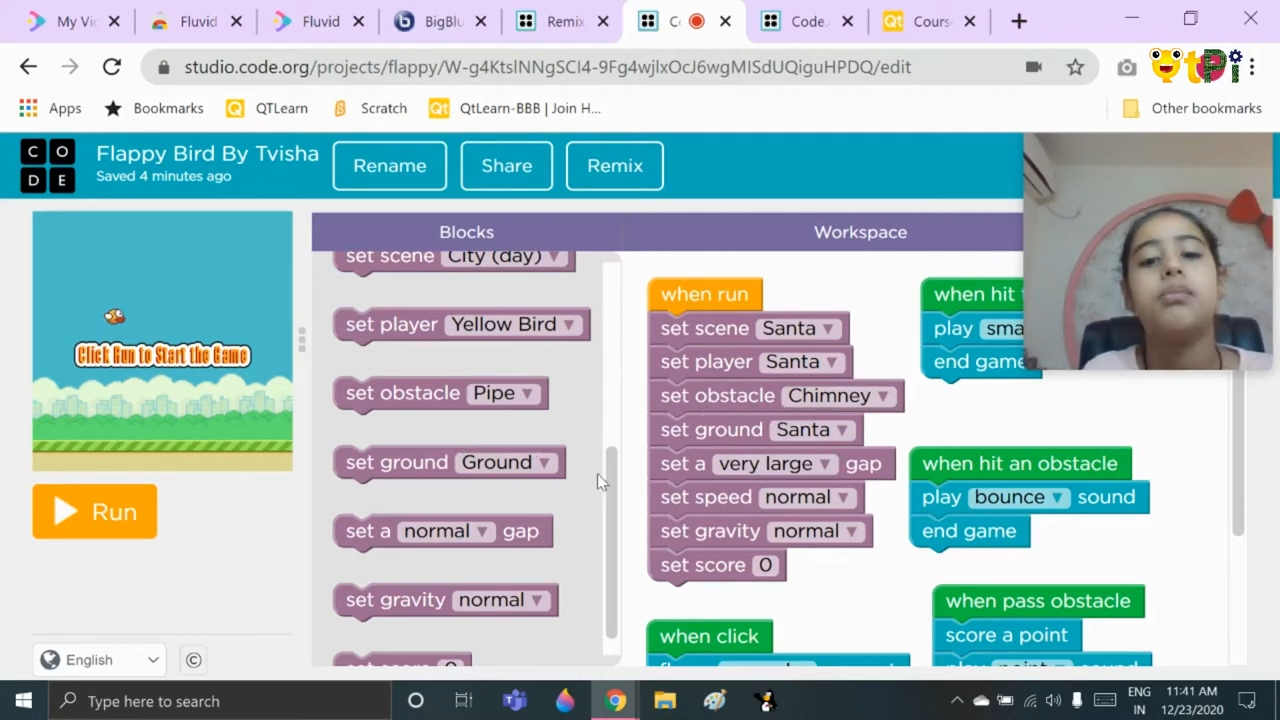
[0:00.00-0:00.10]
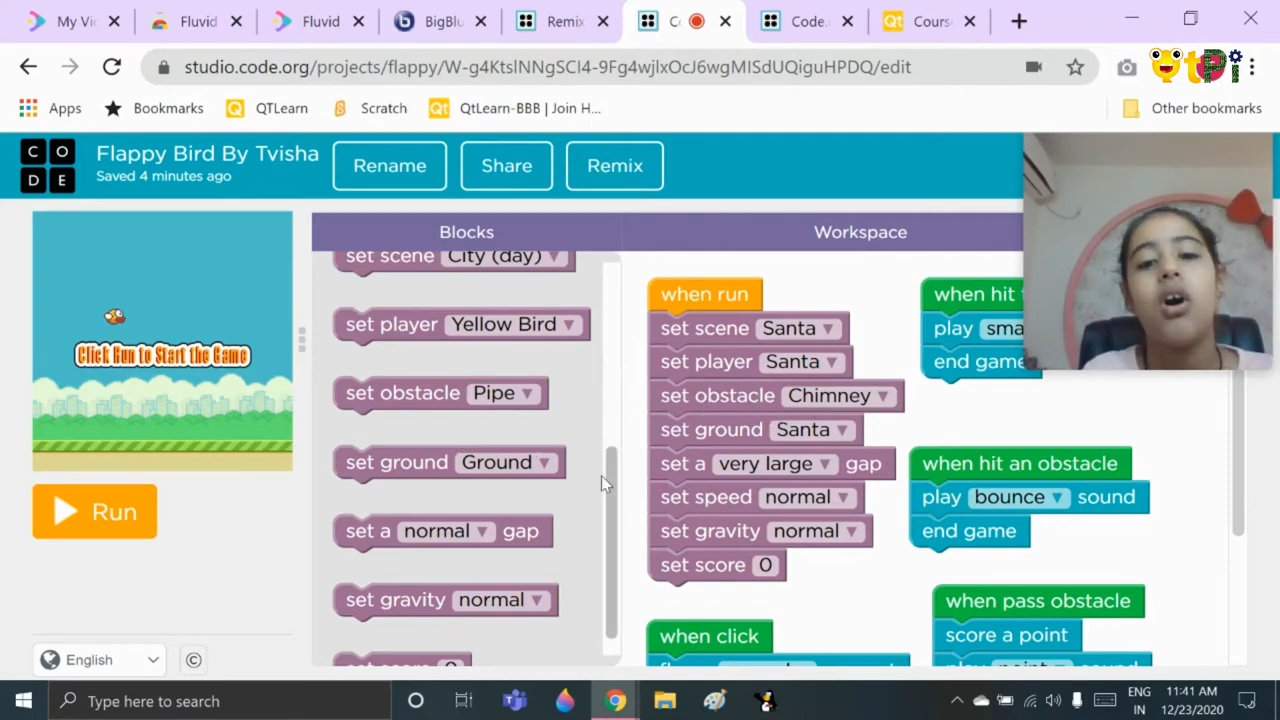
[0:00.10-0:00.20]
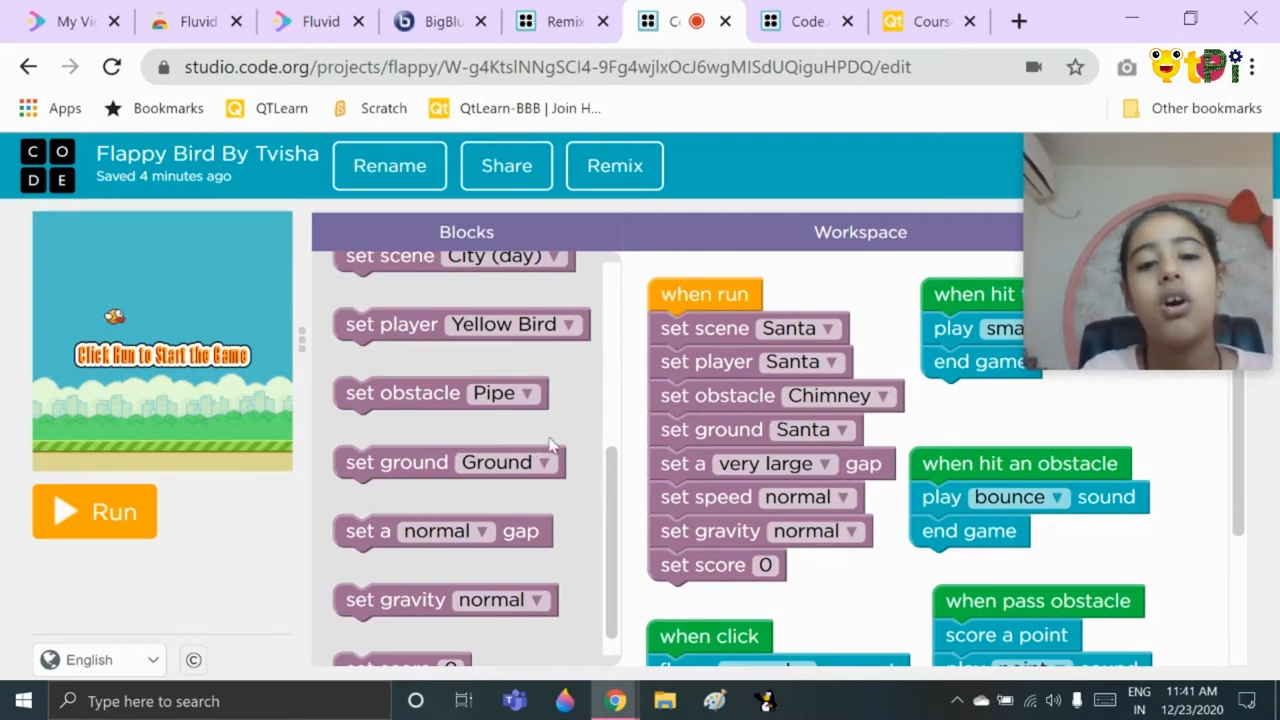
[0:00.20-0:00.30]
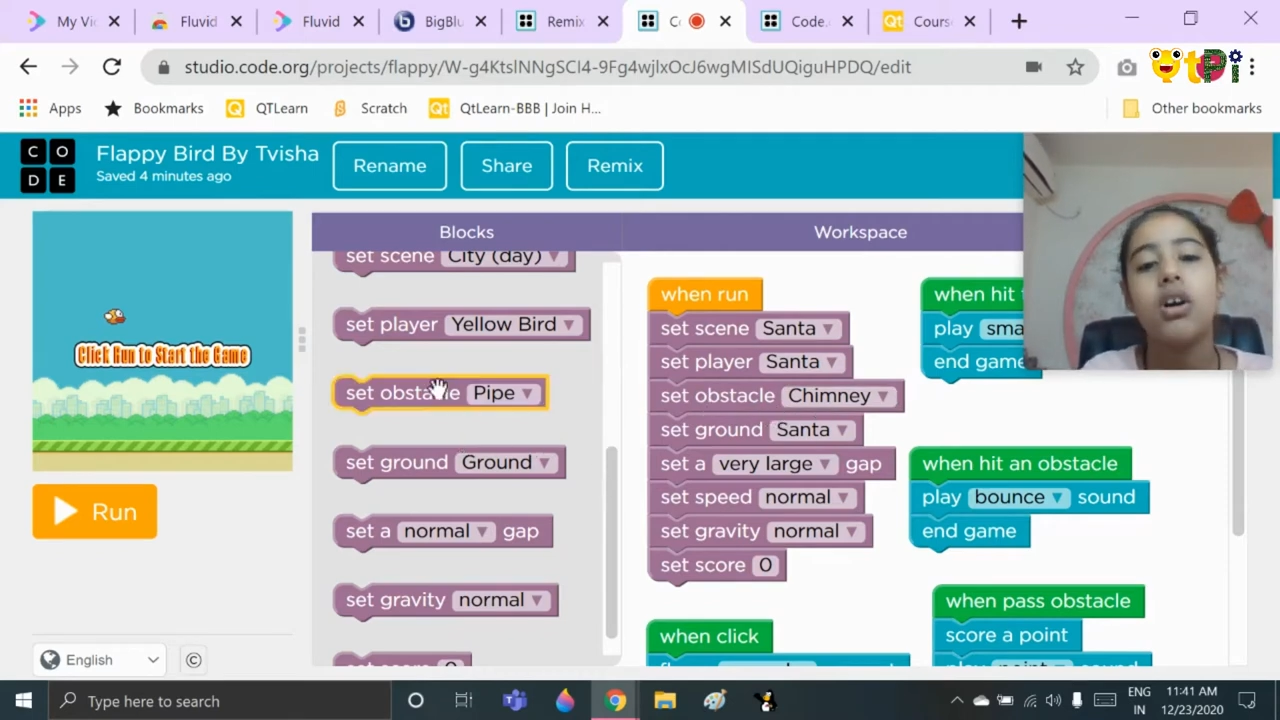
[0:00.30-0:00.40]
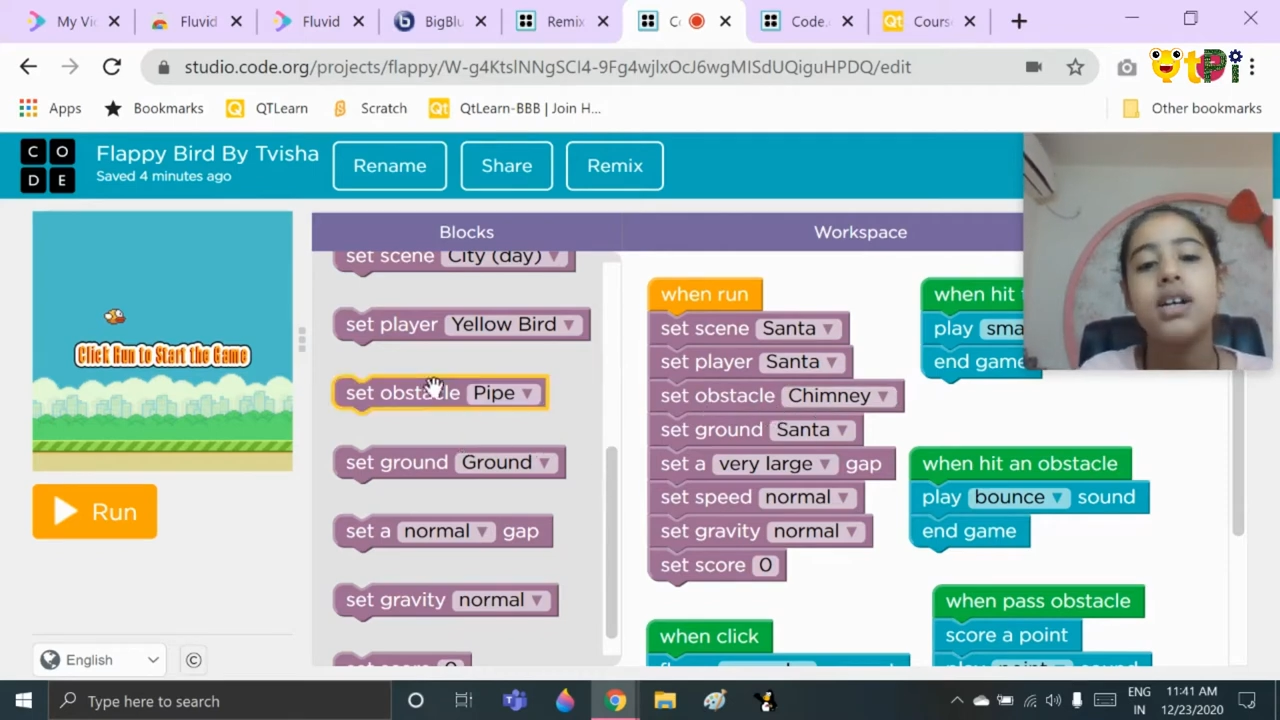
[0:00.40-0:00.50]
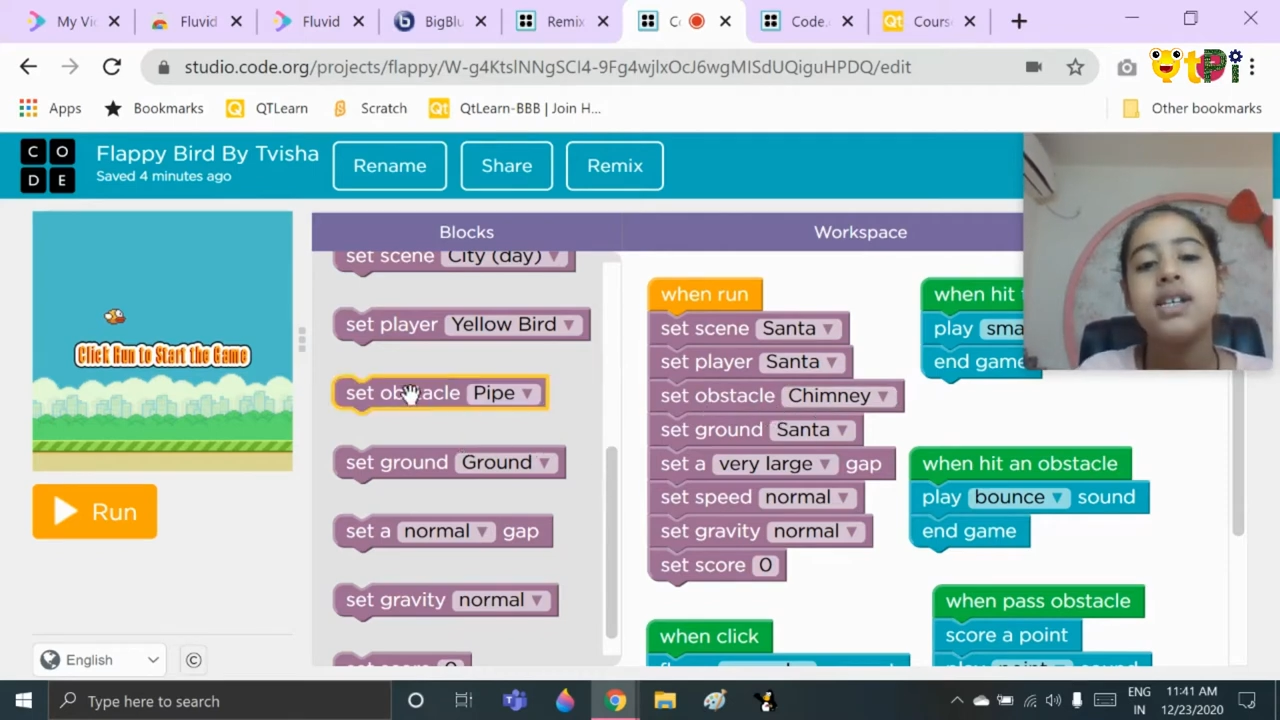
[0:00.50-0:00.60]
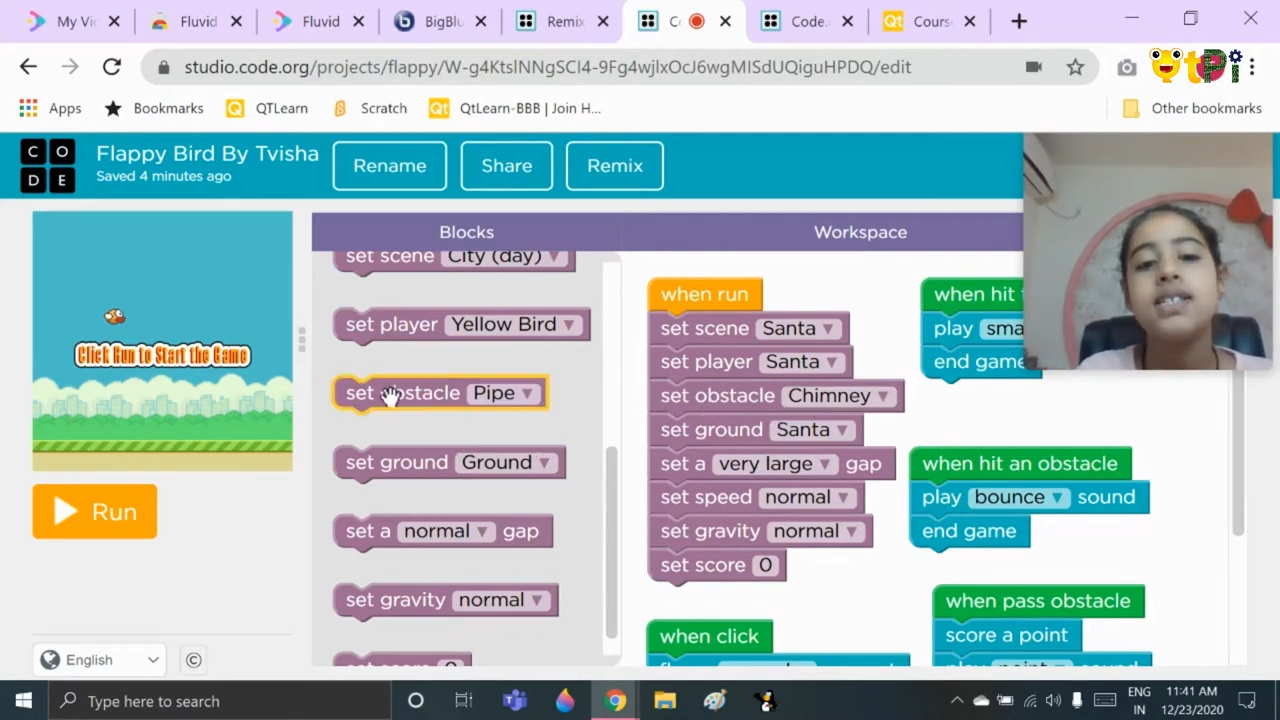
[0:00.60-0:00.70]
block